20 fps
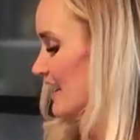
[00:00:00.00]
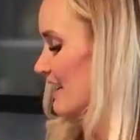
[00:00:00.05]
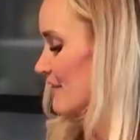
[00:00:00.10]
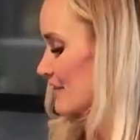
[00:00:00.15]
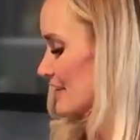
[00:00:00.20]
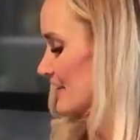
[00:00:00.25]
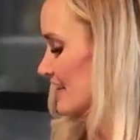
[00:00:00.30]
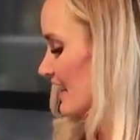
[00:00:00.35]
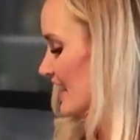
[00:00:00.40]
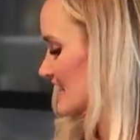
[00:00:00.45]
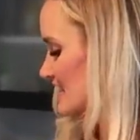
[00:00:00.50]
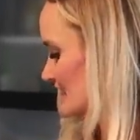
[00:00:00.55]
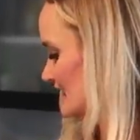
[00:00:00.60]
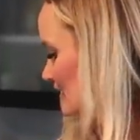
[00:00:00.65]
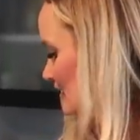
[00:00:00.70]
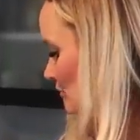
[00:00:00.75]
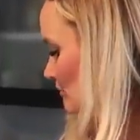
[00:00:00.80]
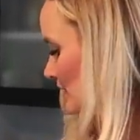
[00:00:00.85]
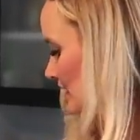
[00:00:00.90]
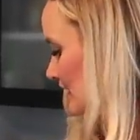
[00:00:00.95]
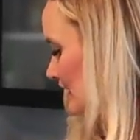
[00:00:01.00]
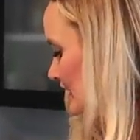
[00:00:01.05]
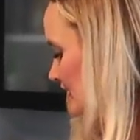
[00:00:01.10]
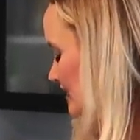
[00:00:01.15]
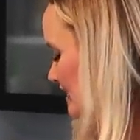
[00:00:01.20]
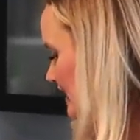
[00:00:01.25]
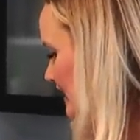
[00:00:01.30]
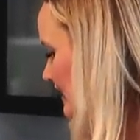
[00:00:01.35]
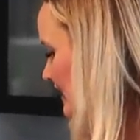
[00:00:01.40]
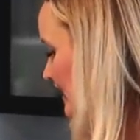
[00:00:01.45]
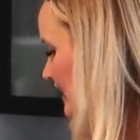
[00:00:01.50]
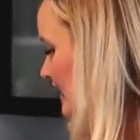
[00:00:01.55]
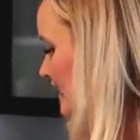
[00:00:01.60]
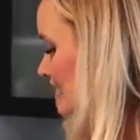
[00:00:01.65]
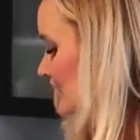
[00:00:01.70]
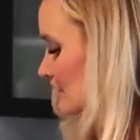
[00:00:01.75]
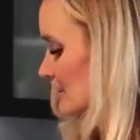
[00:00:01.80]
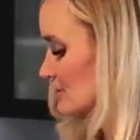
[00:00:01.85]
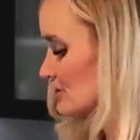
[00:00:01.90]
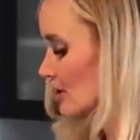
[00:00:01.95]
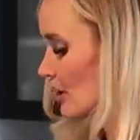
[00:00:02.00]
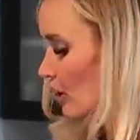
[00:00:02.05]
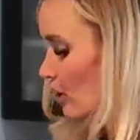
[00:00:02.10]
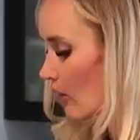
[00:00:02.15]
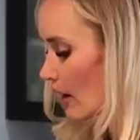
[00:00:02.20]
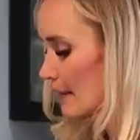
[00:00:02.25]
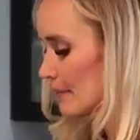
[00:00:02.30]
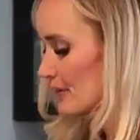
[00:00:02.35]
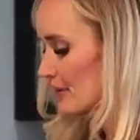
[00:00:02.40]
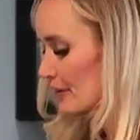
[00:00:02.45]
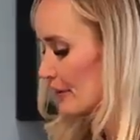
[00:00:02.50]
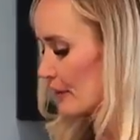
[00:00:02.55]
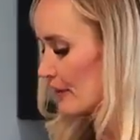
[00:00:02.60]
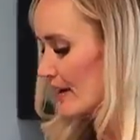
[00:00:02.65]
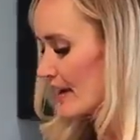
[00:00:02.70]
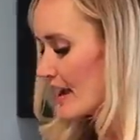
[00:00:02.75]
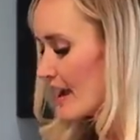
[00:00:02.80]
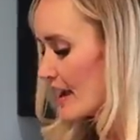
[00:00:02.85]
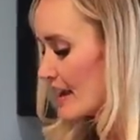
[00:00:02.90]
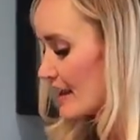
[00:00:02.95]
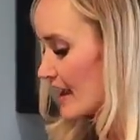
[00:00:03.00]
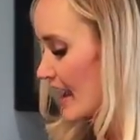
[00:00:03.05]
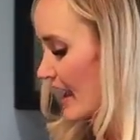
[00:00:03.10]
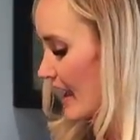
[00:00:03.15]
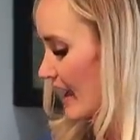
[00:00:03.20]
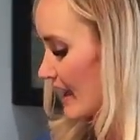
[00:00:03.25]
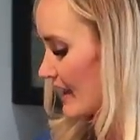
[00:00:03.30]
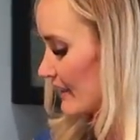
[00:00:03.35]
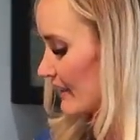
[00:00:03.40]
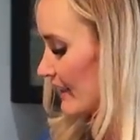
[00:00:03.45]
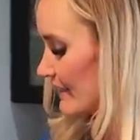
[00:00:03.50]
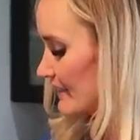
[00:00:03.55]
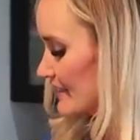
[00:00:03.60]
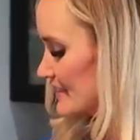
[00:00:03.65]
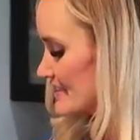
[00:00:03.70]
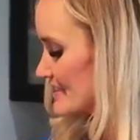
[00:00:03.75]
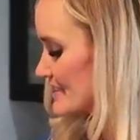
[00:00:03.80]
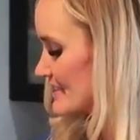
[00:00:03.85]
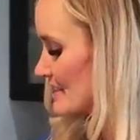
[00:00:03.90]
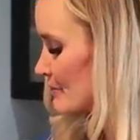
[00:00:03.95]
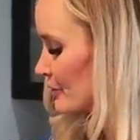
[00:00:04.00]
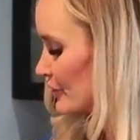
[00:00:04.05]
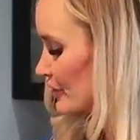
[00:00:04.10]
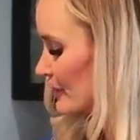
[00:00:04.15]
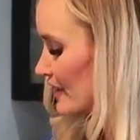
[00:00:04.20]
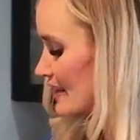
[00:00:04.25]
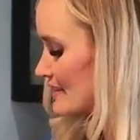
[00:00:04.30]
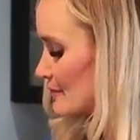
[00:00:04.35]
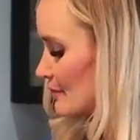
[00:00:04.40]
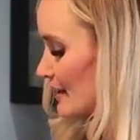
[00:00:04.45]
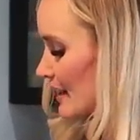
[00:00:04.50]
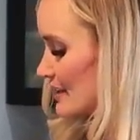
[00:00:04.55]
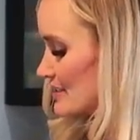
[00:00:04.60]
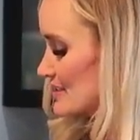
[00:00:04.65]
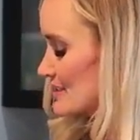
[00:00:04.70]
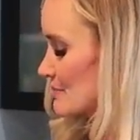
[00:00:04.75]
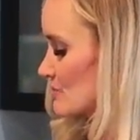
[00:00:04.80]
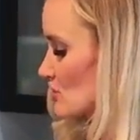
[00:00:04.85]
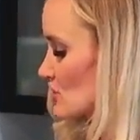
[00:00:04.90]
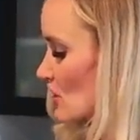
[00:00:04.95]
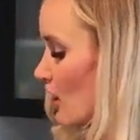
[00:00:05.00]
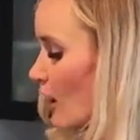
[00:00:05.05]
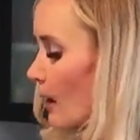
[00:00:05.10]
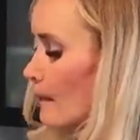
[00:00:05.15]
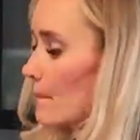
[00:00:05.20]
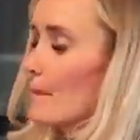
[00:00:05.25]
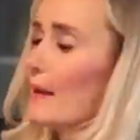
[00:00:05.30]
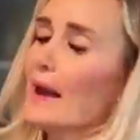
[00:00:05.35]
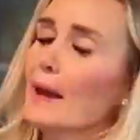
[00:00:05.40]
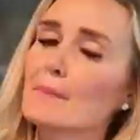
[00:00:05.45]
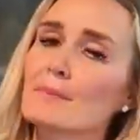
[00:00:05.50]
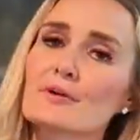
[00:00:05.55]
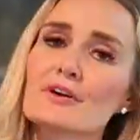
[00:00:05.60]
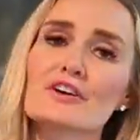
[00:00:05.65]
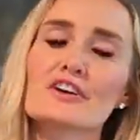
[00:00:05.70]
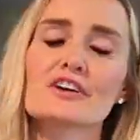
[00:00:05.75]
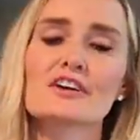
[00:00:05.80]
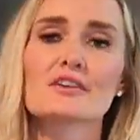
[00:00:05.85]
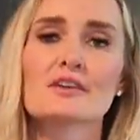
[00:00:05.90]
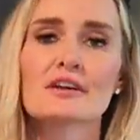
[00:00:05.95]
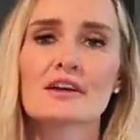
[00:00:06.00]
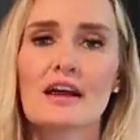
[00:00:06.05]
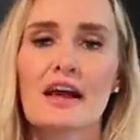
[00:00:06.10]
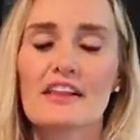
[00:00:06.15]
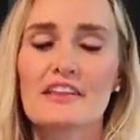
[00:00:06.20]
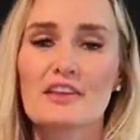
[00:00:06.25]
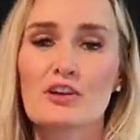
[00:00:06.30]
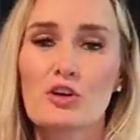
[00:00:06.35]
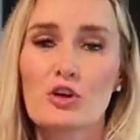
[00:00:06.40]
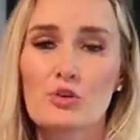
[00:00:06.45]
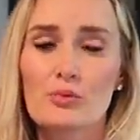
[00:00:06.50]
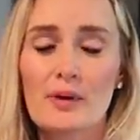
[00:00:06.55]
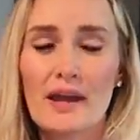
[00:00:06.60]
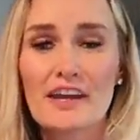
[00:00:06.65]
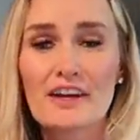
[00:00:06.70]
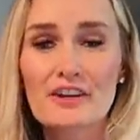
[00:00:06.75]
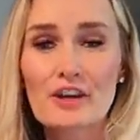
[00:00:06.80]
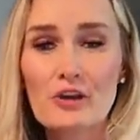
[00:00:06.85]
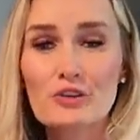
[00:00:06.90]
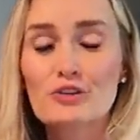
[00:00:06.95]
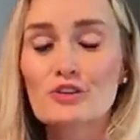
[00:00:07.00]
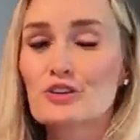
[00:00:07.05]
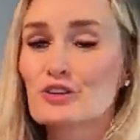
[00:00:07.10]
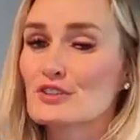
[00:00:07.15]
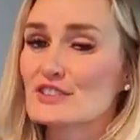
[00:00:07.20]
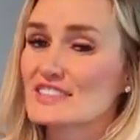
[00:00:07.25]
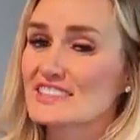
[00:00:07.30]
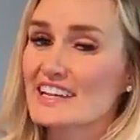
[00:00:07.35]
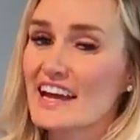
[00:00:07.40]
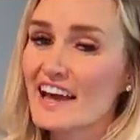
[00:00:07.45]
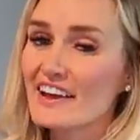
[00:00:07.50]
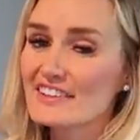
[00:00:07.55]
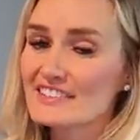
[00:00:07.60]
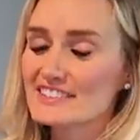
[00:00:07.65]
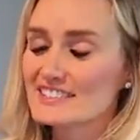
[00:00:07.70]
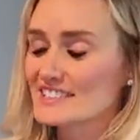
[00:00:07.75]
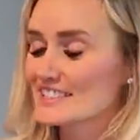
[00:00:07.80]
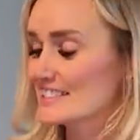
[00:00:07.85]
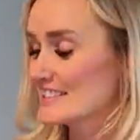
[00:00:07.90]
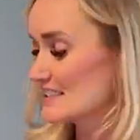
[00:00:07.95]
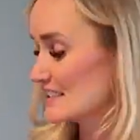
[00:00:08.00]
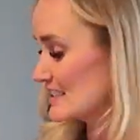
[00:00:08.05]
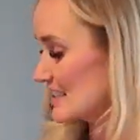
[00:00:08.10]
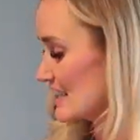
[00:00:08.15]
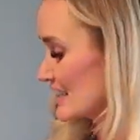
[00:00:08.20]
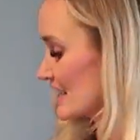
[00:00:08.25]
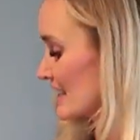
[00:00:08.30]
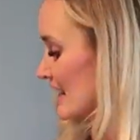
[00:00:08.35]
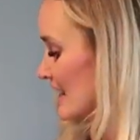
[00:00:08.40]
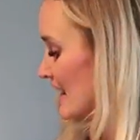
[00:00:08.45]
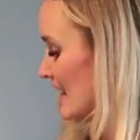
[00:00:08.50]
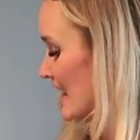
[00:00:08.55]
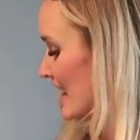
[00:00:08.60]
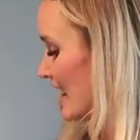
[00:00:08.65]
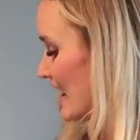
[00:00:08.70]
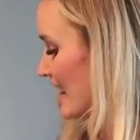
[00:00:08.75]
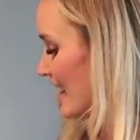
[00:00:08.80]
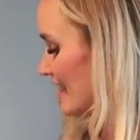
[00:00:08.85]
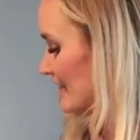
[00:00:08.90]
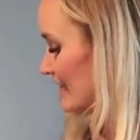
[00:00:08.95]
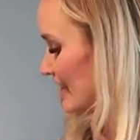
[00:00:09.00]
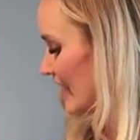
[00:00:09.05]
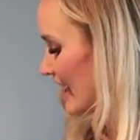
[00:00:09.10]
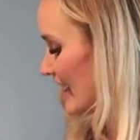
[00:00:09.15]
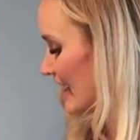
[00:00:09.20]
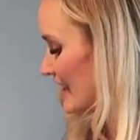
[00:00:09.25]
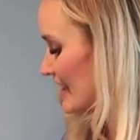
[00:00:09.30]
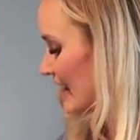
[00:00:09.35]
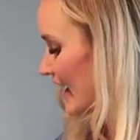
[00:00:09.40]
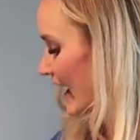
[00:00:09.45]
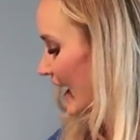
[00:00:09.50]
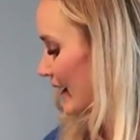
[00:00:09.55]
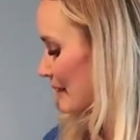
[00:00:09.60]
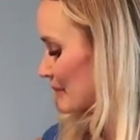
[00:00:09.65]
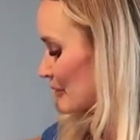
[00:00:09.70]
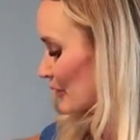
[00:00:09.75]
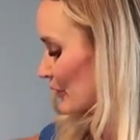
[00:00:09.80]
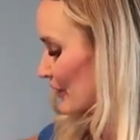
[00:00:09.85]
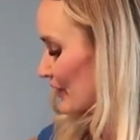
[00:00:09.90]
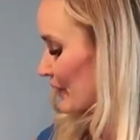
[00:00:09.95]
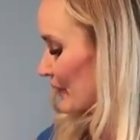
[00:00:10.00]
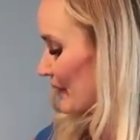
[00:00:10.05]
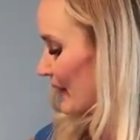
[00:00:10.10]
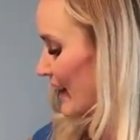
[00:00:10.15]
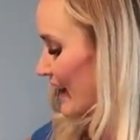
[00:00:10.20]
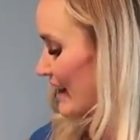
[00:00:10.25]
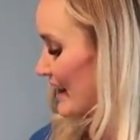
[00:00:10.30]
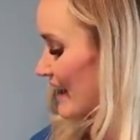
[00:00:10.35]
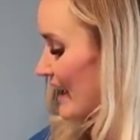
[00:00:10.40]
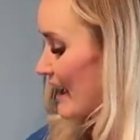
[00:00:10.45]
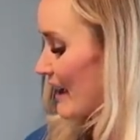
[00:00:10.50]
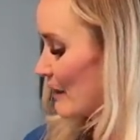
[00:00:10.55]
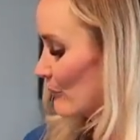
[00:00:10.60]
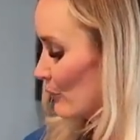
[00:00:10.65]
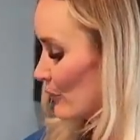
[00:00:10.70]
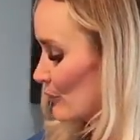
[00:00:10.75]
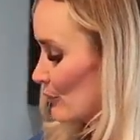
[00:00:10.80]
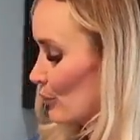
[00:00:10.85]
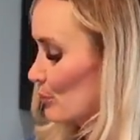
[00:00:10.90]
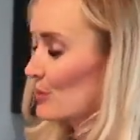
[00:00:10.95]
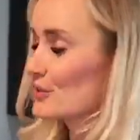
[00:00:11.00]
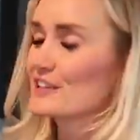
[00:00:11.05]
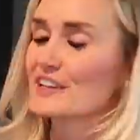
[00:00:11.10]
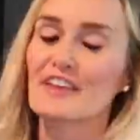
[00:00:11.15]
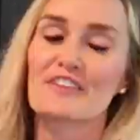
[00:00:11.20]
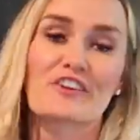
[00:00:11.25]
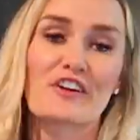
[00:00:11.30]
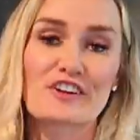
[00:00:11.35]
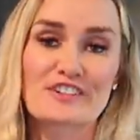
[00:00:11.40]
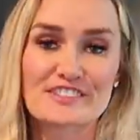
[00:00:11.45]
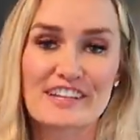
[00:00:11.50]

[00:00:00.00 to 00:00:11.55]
Every last little bit. So I'm gonna go ahead and let these simmer, you guys. I'm gonna add some salt, pepper, a little oregano. You can use Italian seasoning. And then I'm gonna go ahead and we will put together our